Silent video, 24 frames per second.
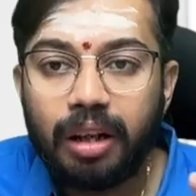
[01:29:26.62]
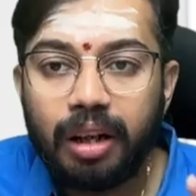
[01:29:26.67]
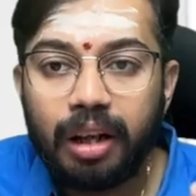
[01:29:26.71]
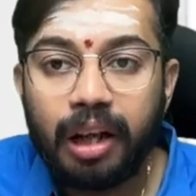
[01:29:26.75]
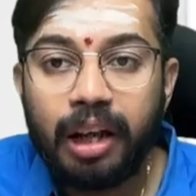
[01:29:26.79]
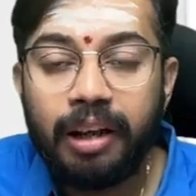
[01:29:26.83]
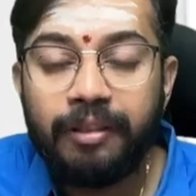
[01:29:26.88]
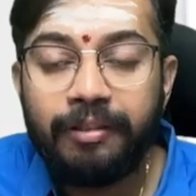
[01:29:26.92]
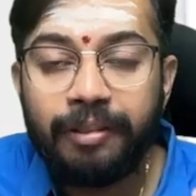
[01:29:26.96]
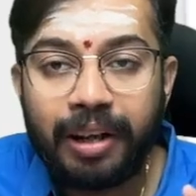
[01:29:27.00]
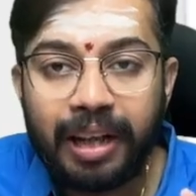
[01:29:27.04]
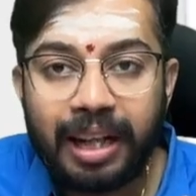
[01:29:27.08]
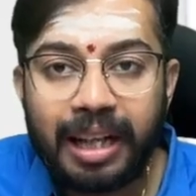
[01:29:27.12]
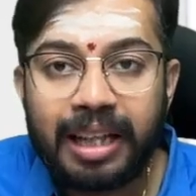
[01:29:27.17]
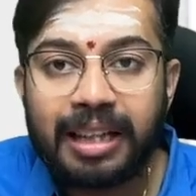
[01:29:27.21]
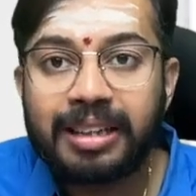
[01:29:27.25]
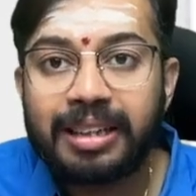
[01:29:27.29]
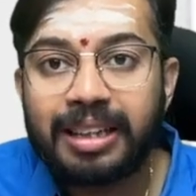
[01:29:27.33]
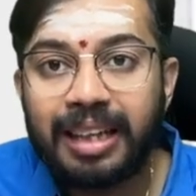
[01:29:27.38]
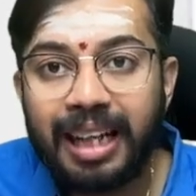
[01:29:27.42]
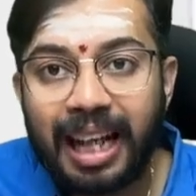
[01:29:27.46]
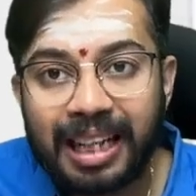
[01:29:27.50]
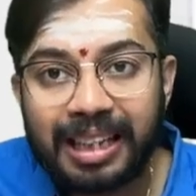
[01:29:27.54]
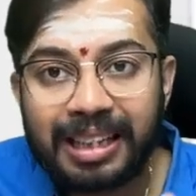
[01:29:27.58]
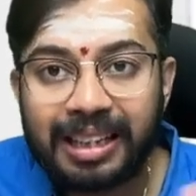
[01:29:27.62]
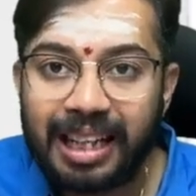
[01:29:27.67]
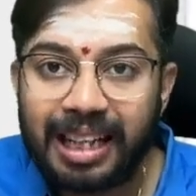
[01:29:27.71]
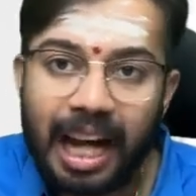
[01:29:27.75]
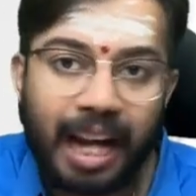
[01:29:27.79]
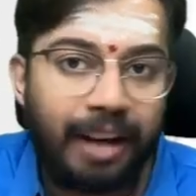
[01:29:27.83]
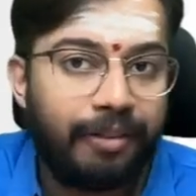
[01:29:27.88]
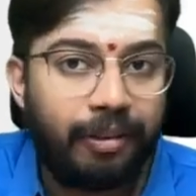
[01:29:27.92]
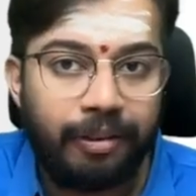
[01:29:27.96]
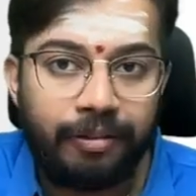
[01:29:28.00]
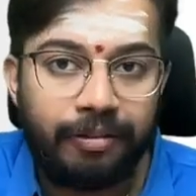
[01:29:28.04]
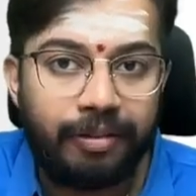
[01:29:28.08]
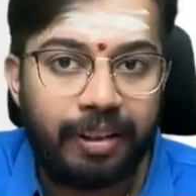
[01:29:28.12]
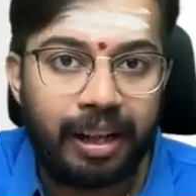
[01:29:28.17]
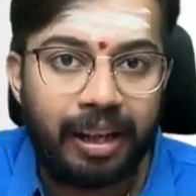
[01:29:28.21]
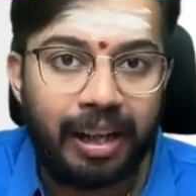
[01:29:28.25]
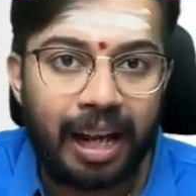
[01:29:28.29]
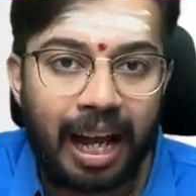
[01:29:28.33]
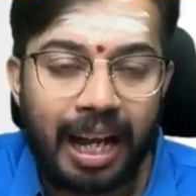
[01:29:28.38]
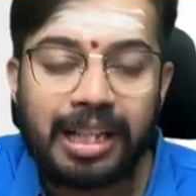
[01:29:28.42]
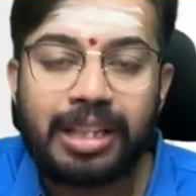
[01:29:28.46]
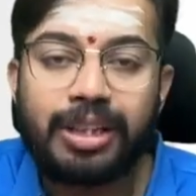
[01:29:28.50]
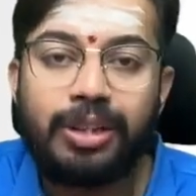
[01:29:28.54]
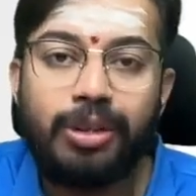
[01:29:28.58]
if it is less than 50
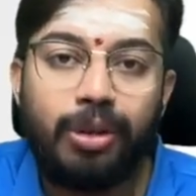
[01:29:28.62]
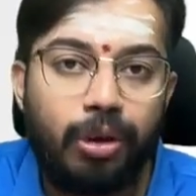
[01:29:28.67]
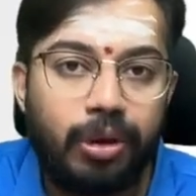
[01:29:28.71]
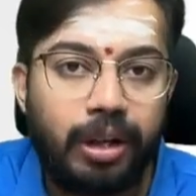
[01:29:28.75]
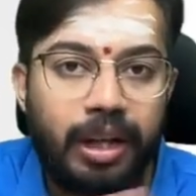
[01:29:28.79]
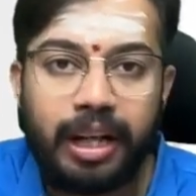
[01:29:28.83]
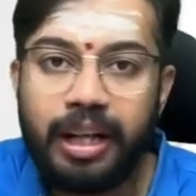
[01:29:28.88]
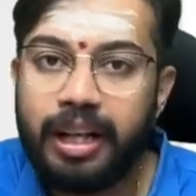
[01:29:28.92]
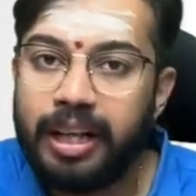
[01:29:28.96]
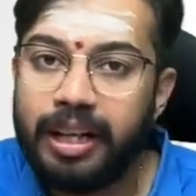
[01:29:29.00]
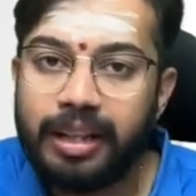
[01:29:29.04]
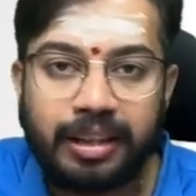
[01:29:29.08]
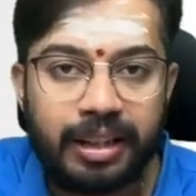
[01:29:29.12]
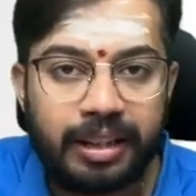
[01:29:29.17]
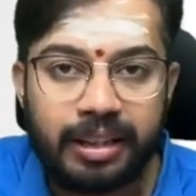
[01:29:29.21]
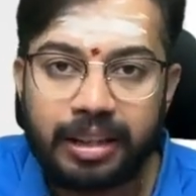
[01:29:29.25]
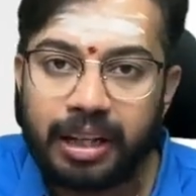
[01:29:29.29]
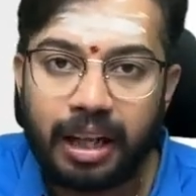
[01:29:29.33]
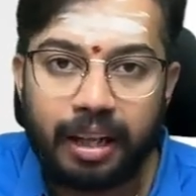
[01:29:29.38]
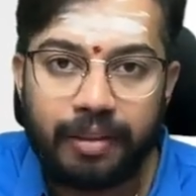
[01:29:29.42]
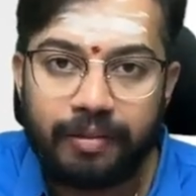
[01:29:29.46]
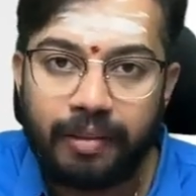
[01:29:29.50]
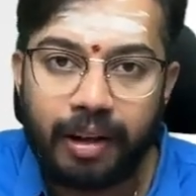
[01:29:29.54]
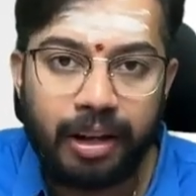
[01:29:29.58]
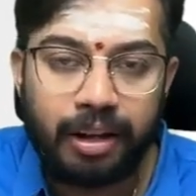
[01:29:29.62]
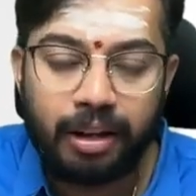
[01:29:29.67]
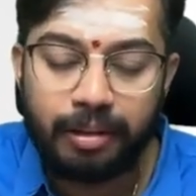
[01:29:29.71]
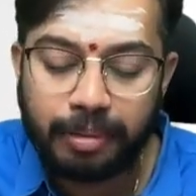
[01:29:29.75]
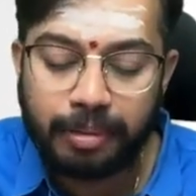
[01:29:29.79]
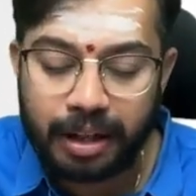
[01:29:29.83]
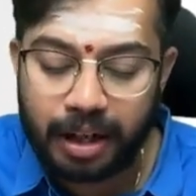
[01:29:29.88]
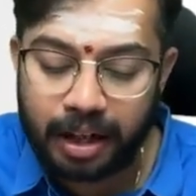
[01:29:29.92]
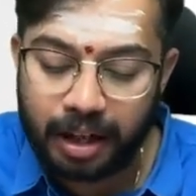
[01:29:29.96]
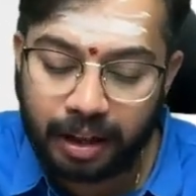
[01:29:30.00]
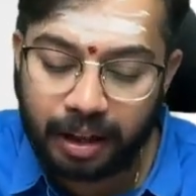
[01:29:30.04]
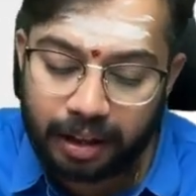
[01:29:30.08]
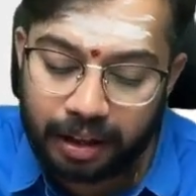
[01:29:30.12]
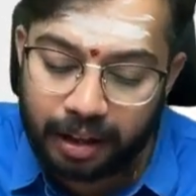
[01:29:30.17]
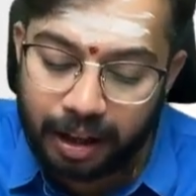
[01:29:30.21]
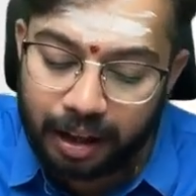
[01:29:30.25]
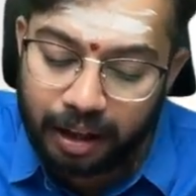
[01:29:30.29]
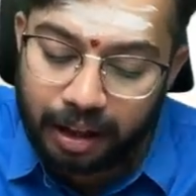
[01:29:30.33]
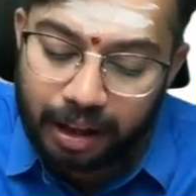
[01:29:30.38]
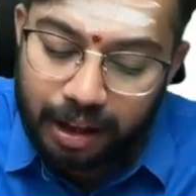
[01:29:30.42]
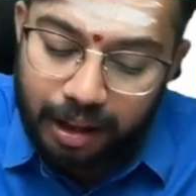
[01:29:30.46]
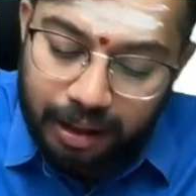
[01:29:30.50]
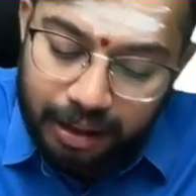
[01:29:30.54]
lakhs, no TDS is required to be deducted.